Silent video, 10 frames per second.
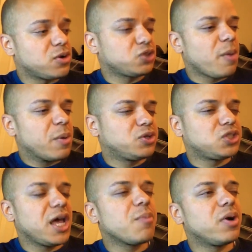to straw man what you're
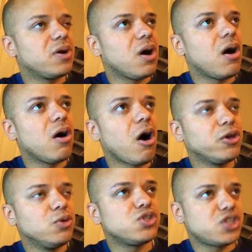saying, but are
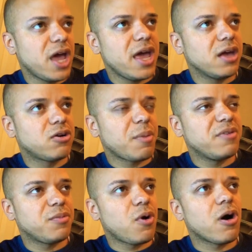you saying? Correct me
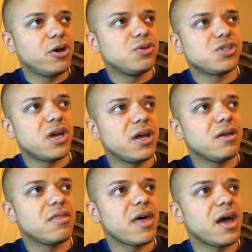if I'm wrong. Are you
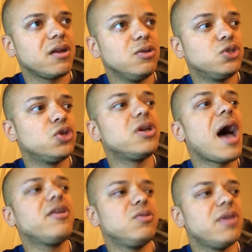saying that you should
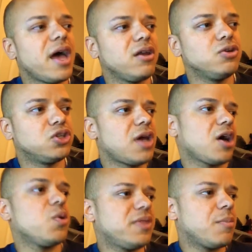not do that? You should
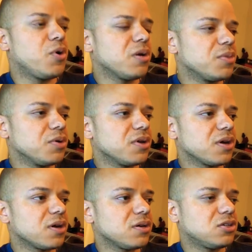not go in that burning building
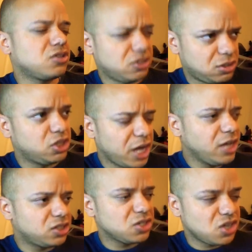to
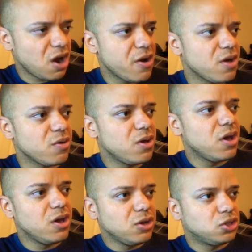change the scenario.
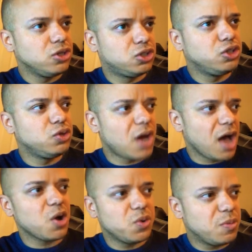Should you
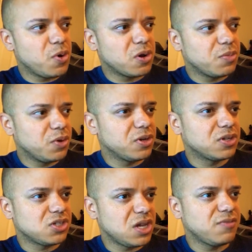not go in the burning building
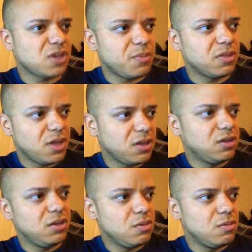to save something that
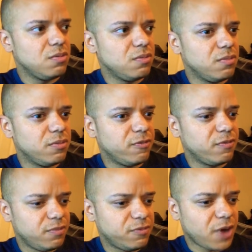you
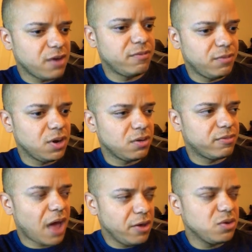find
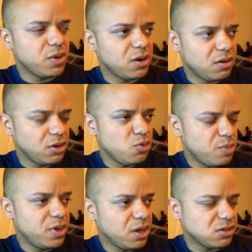value in, like a
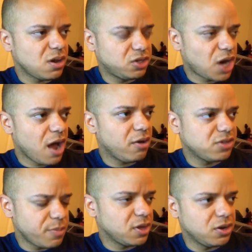human being, a child,
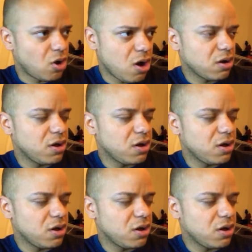something, a dog?